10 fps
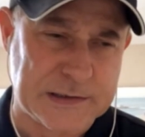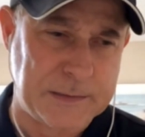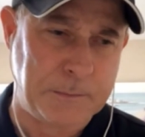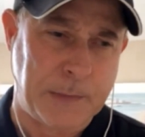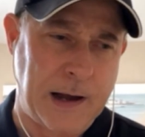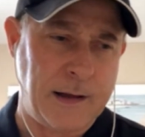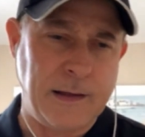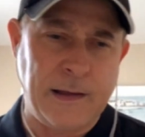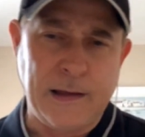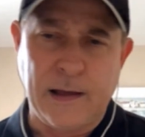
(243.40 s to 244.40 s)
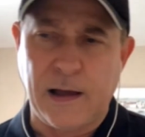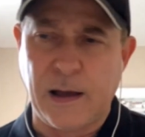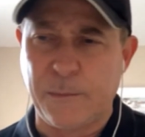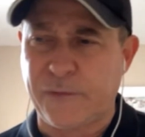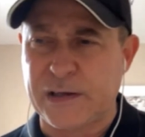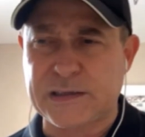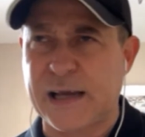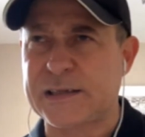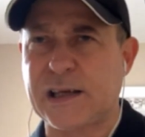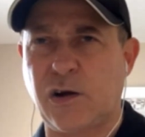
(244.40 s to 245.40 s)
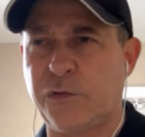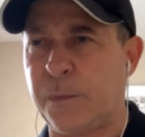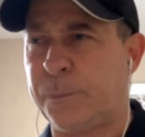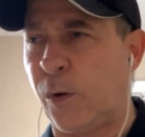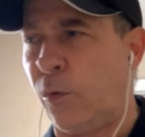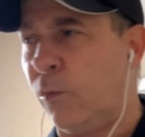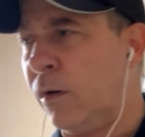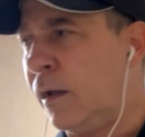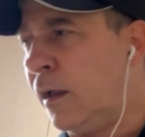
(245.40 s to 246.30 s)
Timber. Fantastic on the ball.